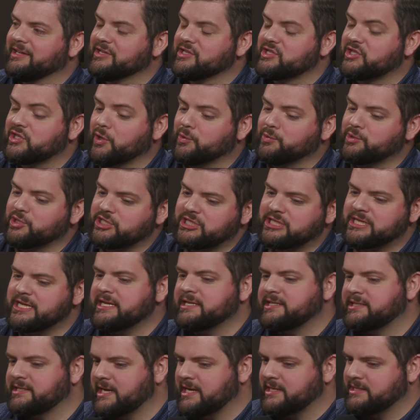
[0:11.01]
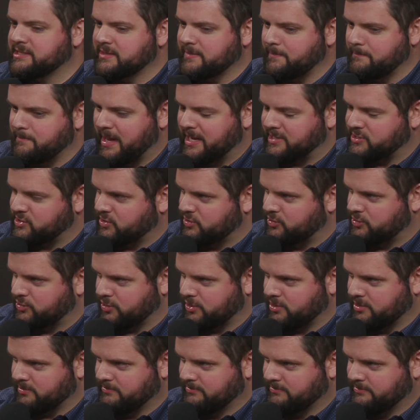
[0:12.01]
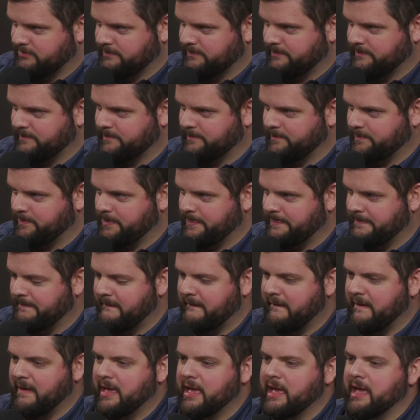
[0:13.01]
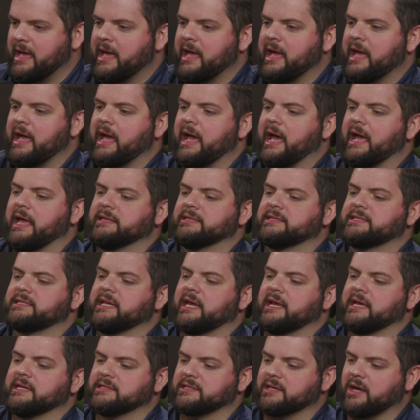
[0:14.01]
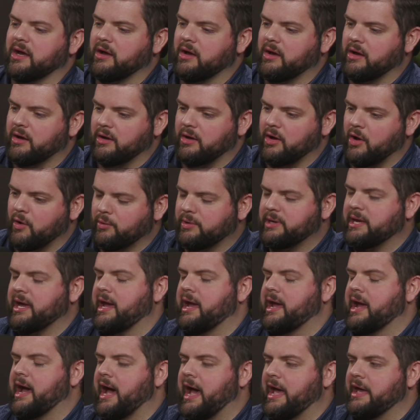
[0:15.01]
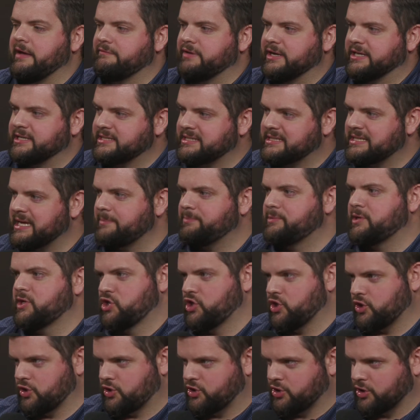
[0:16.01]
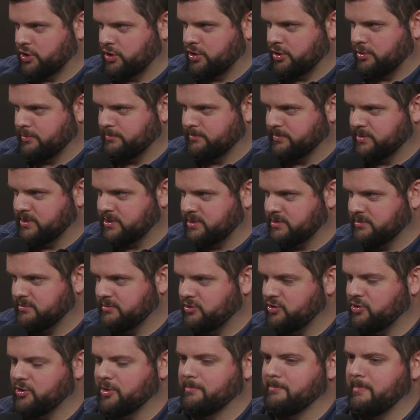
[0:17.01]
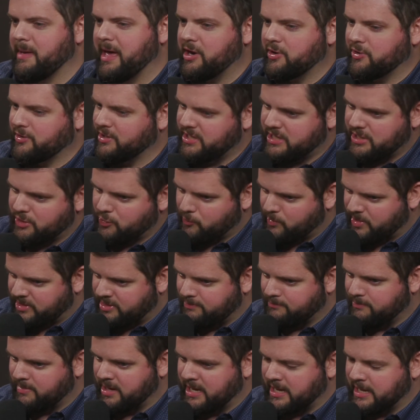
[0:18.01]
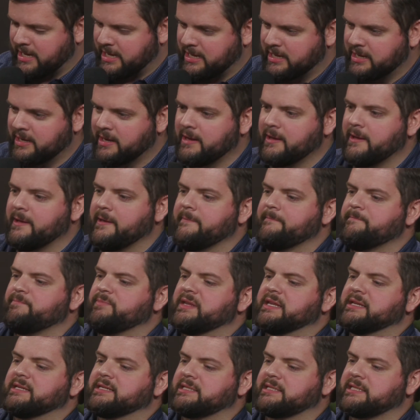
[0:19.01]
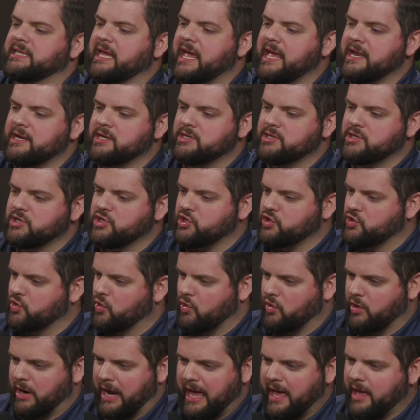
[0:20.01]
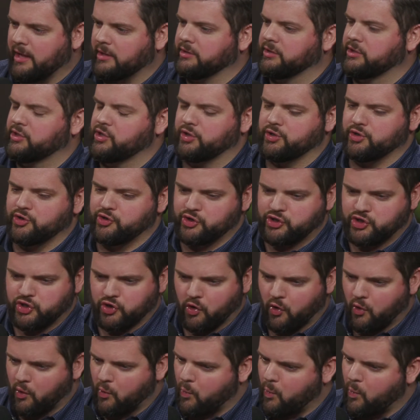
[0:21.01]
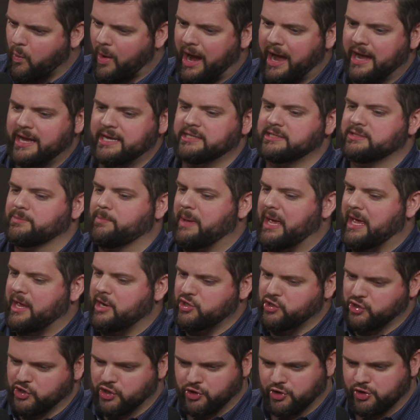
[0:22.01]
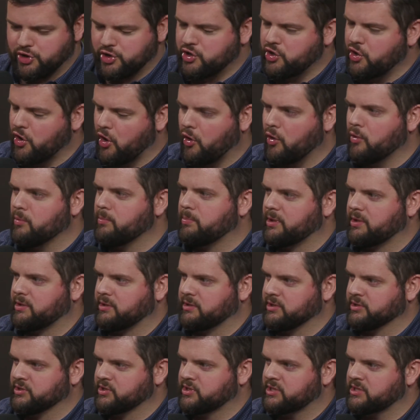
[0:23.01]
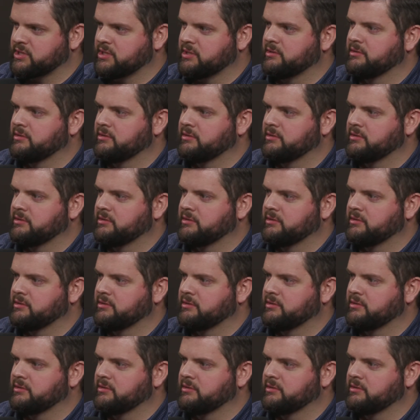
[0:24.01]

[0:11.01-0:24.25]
So she sends a messenger and says, okay, I have accepted your terms. Your men are here with me. Send your elders, your wise men, your nobles